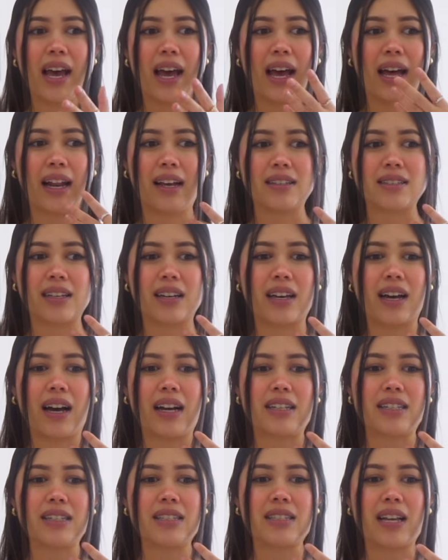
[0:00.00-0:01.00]
And I was like,
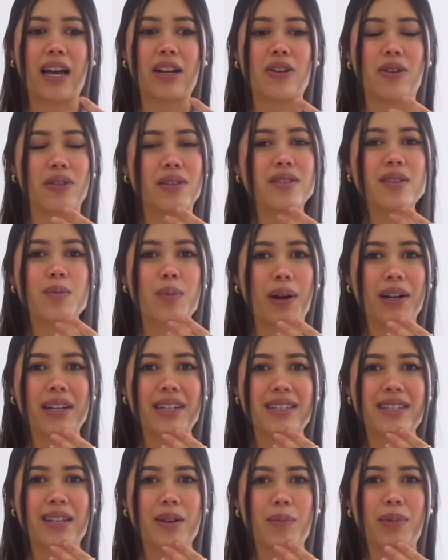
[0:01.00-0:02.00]
I just, I know this is
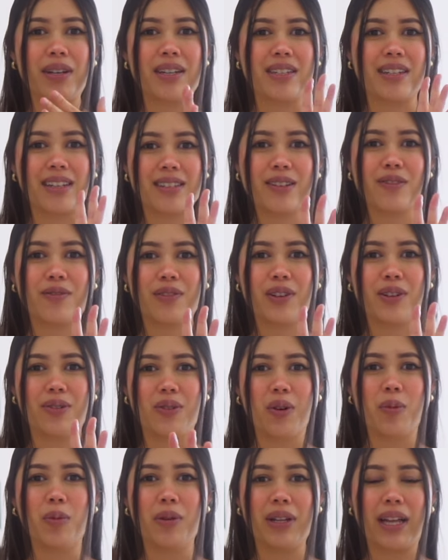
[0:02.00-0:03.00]
pregnancy, but it doesn't feel
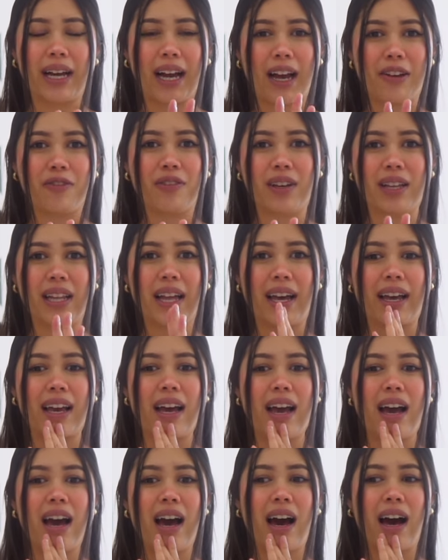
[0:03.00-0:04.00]
normal. Like I feel like
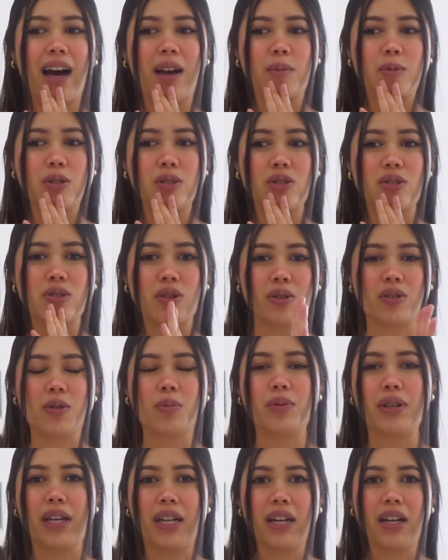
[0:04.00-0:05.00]
I'm just so
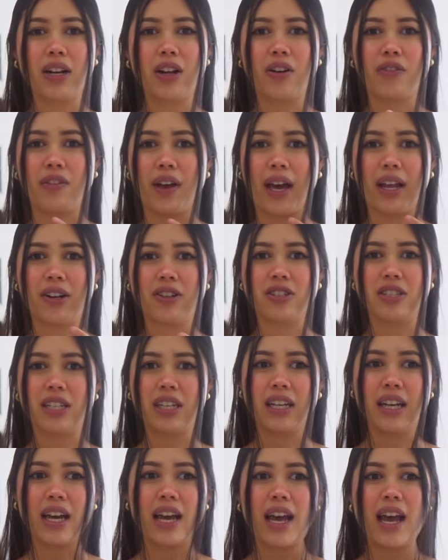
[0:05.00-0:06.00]
depleted of
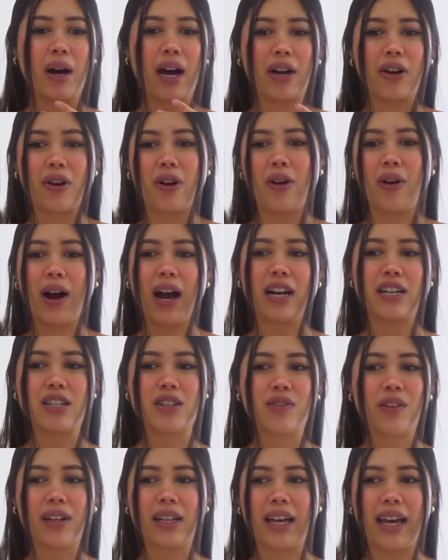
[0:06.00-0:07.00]
energy. I don't know, I
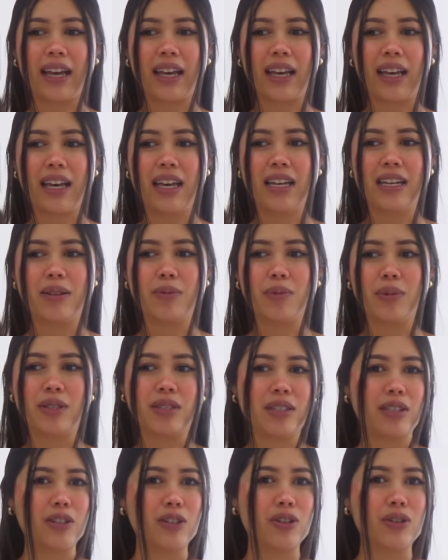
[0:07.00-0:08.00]
just felt like it
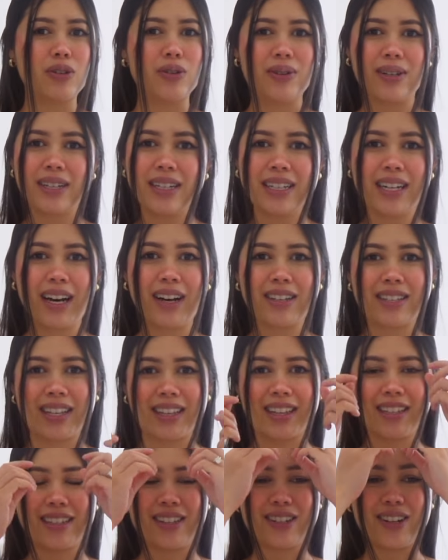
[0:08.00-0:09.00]
wasn't good. I was like,
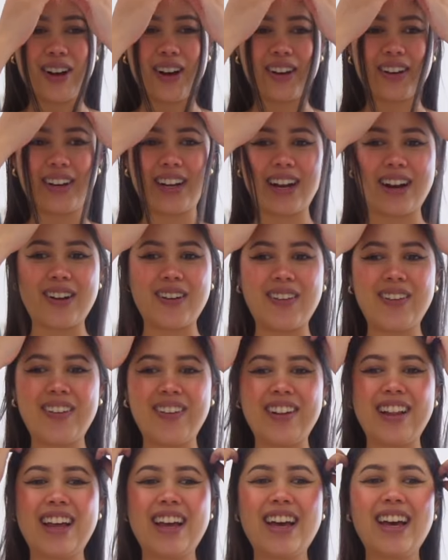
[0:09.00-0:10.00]
this is not good at
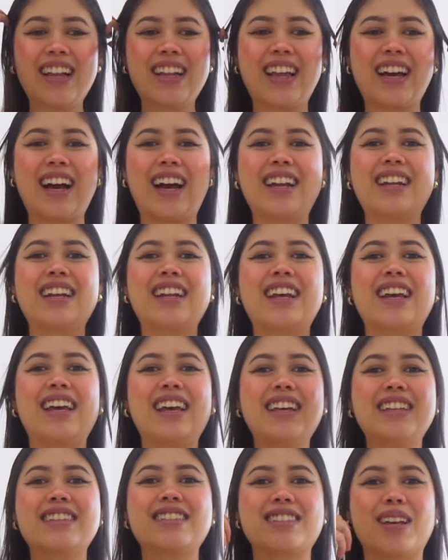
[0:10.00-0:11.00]
all. Like I need to
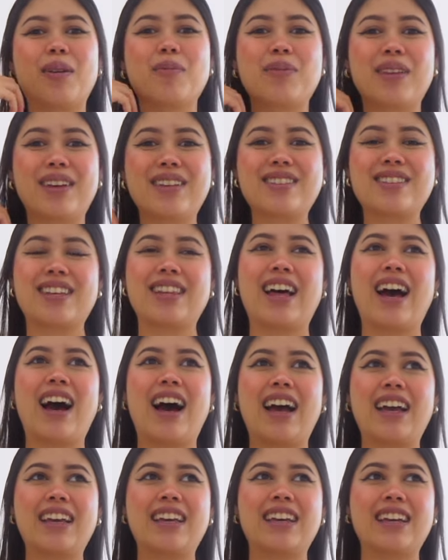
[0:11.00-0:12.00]
eat something so that
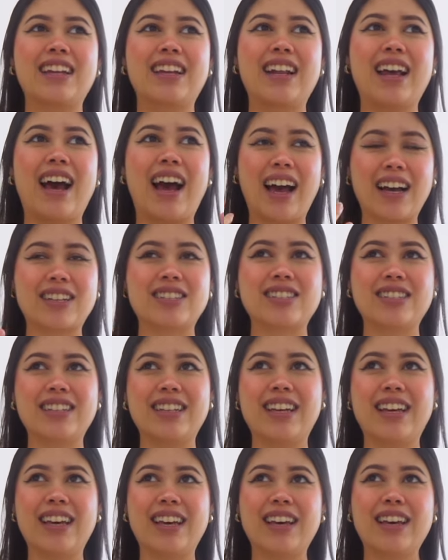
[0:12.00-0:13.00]
I can
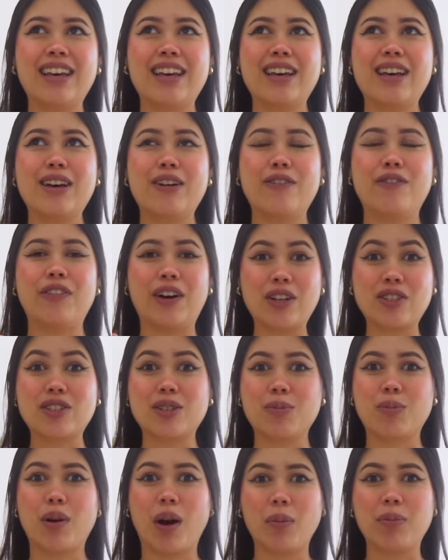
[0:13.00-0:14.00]
actually
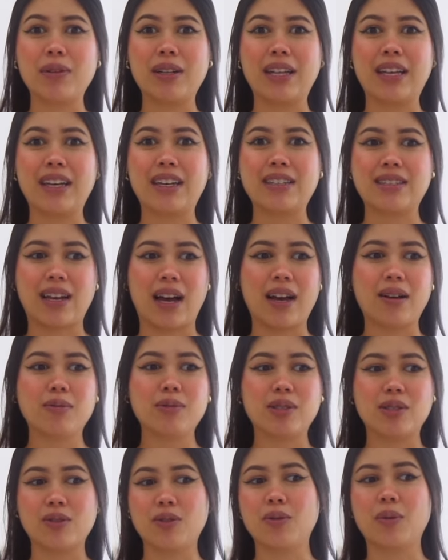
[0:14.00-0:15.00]
function properly because I
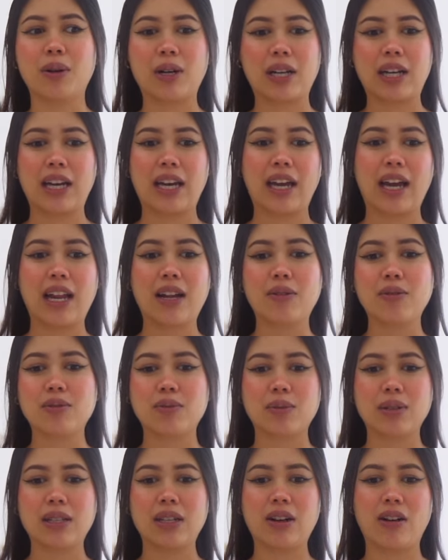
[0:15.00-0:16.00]
was still working and it was
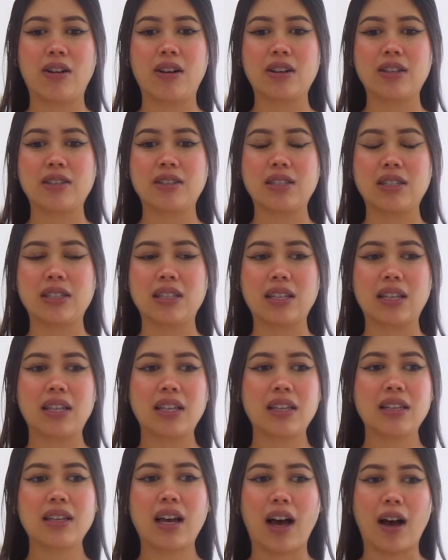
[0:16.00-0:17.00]
really hard to
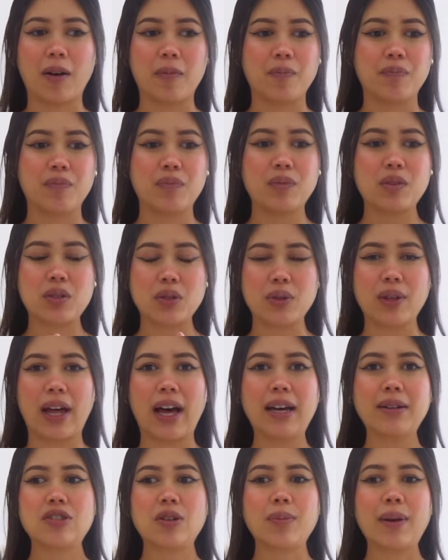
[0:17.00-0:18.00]
um, do
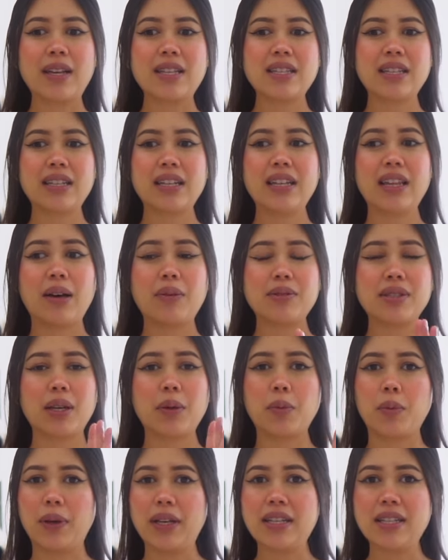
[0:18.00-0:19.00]
that. So basically that was
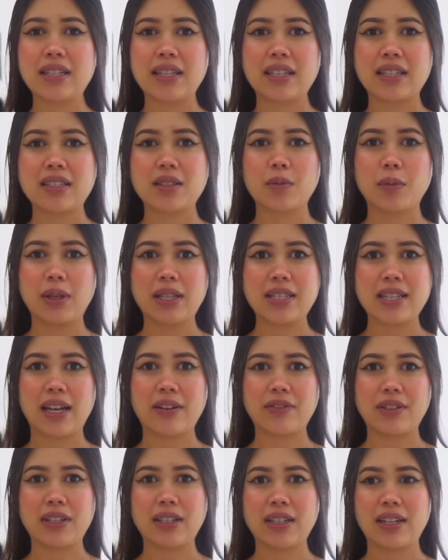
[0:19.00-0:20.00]
like week six and week
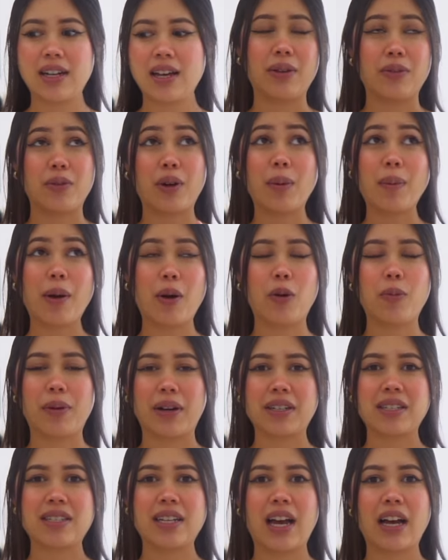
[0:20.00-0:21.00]
seven. Throughout my whole
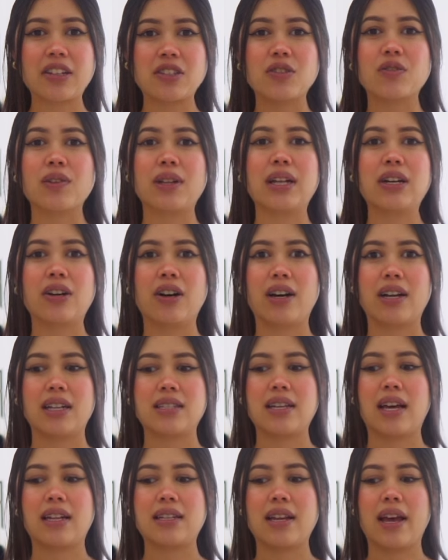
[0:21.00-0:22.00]
pregnancy, I just feel like God has
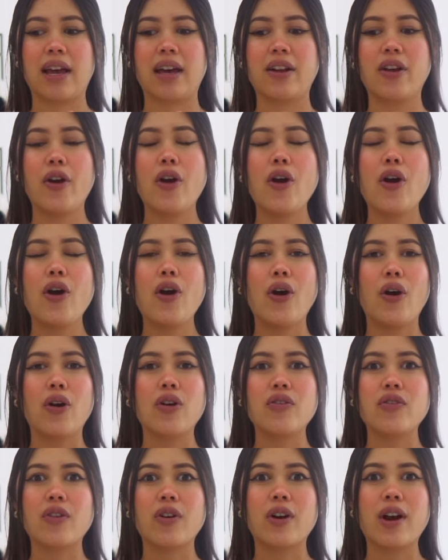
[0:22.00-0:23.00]
had his hand
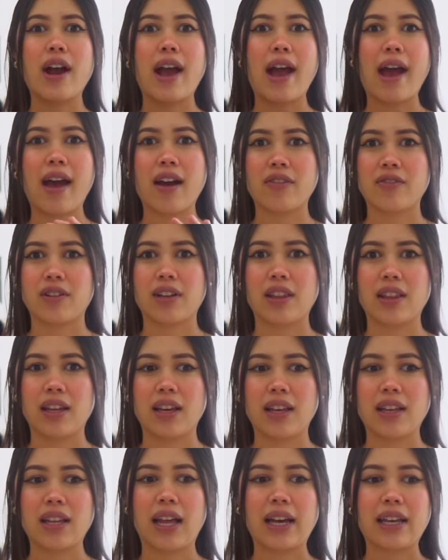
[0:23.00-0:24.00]
over
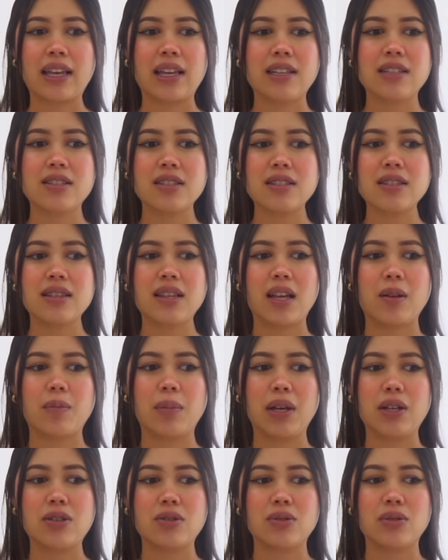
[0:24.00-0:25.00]
everything. Like he's just led
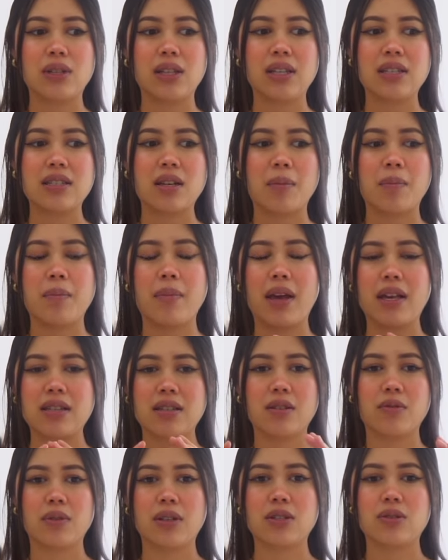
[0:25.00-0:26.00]
me to these
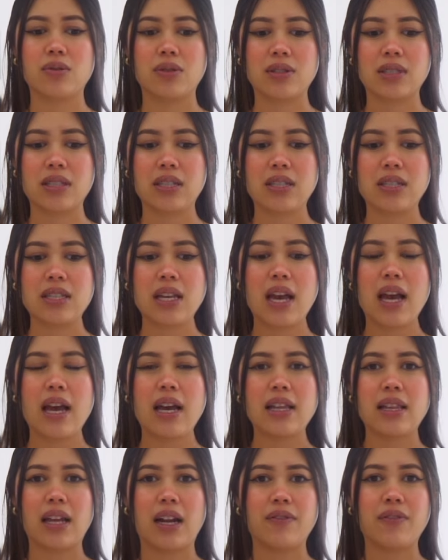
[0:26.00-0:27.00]
amazing resources
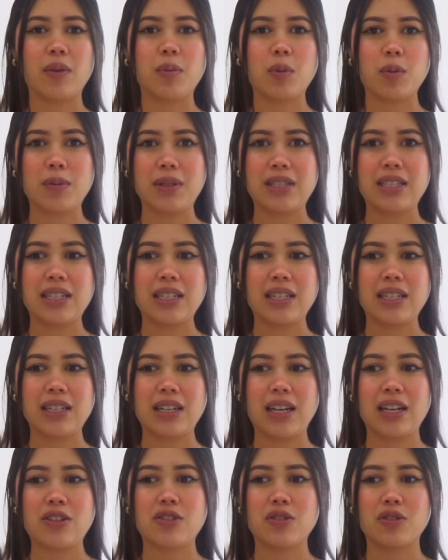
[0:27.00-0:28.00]
that I've
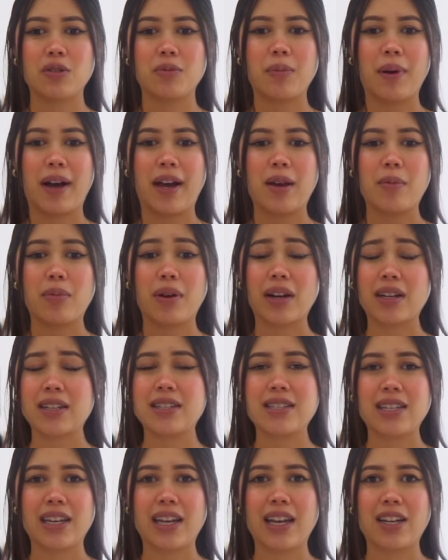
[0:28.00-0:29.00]
implemented into my
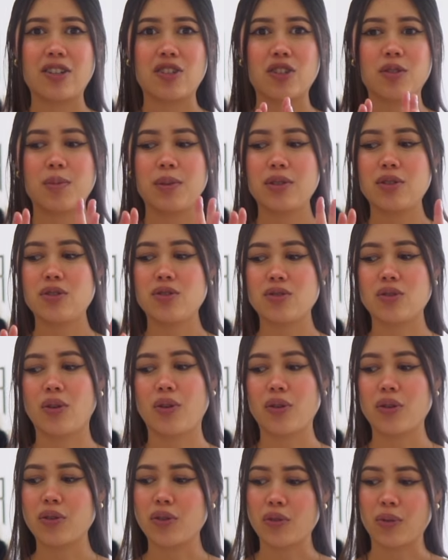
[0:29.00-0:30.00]
pregnancy and it's just been
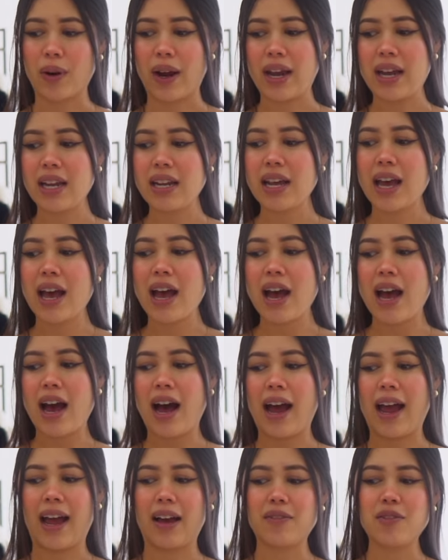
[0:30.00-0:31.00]
so great.
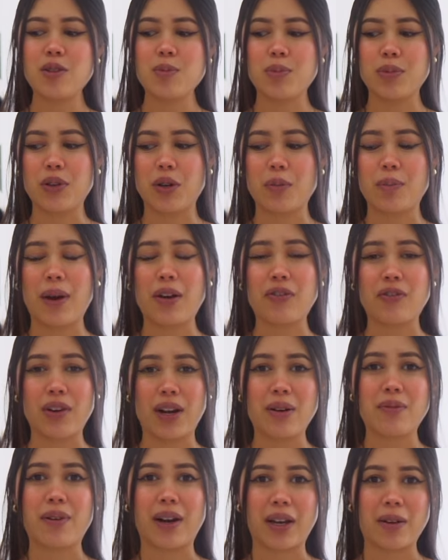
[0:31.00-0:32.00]
I have this book, my
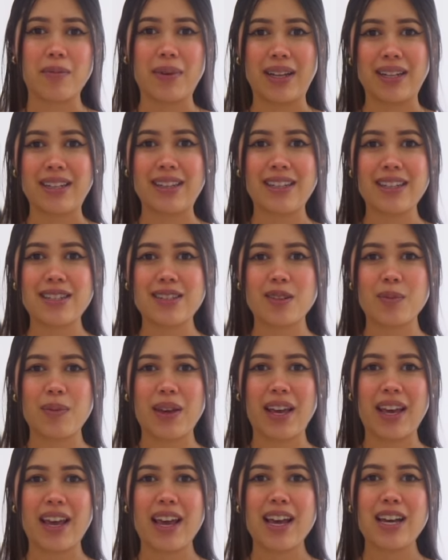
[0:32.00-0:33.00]
friend recommended this to
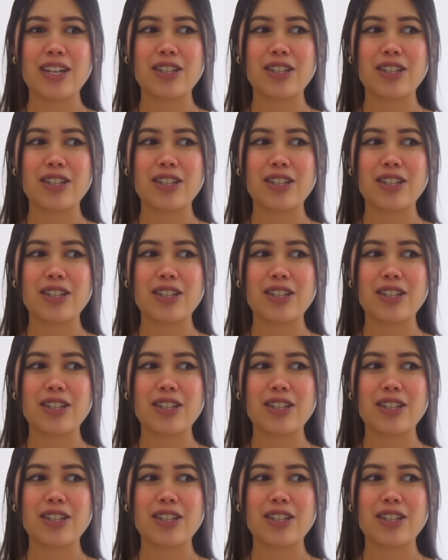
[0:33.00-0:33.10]
me.